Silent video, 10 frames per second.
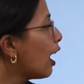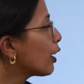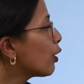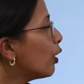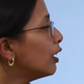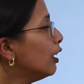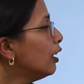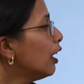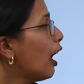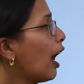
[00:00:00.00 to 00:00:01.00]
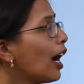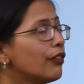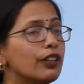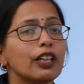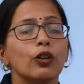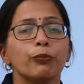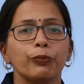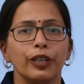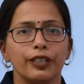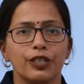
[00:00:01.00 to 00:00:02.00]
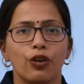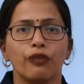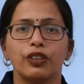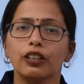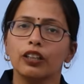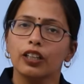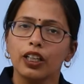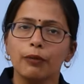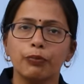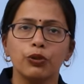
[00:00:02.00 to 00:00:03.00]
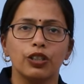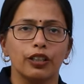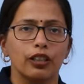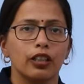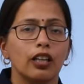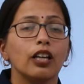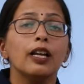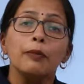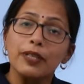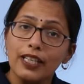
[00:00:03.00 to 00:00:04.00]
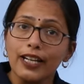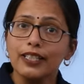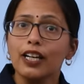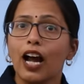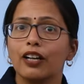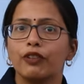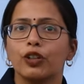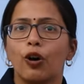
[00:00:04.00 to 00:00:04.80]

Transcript: are called the hardware components of the computer. Besides the hardware